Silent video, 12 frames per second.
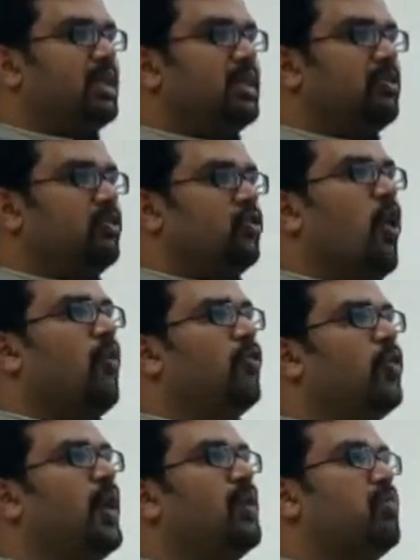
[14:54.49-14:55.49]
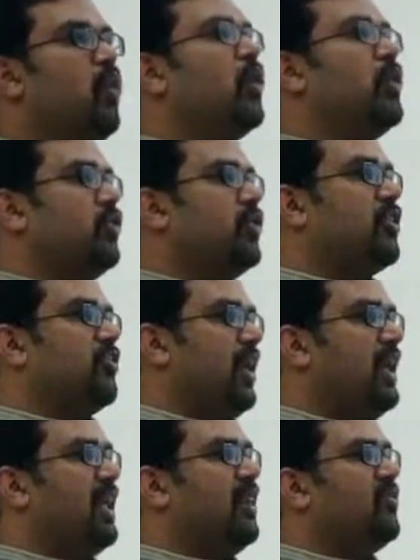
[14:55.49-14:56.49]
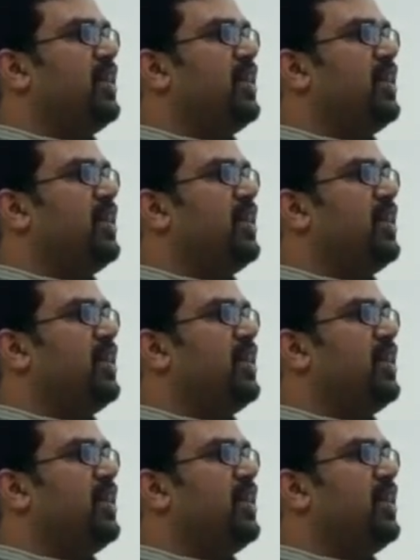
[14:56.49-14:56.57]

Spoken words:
the software more user-friendly,